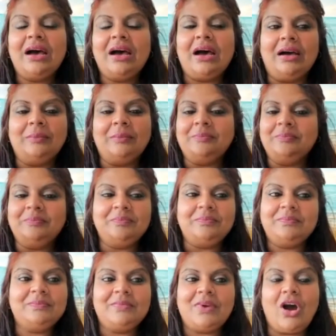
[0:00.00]

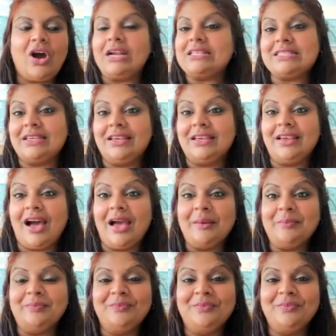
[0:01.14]
honestly,
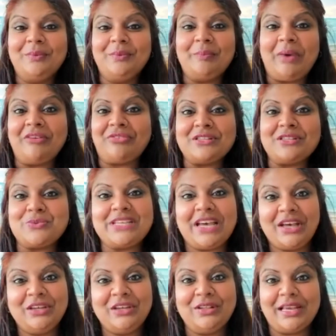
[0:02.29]
my friends will
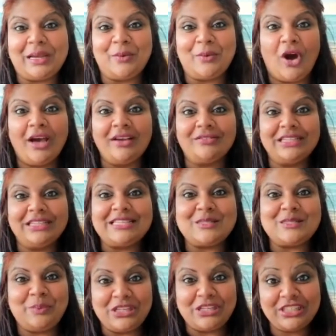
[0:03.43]
tell you, like, I'm not really
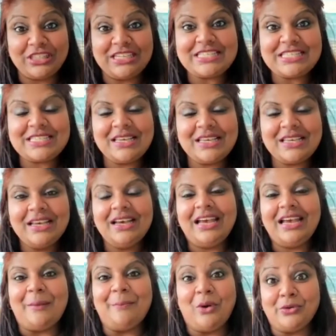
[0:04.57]
speechless
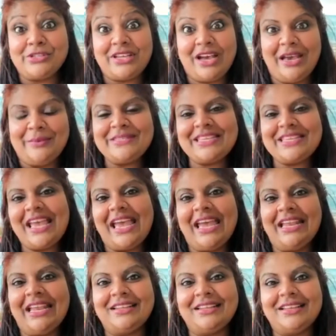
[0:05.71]
at most times.
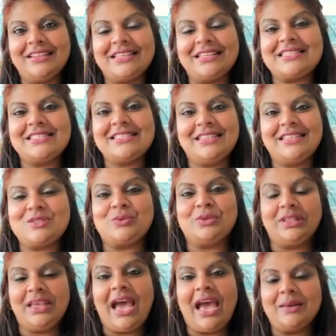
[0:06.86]
And this
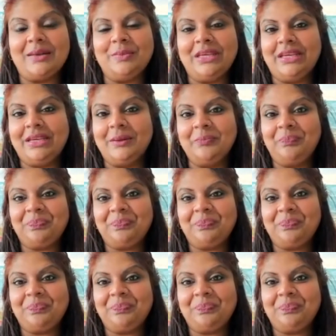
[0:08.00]
really had me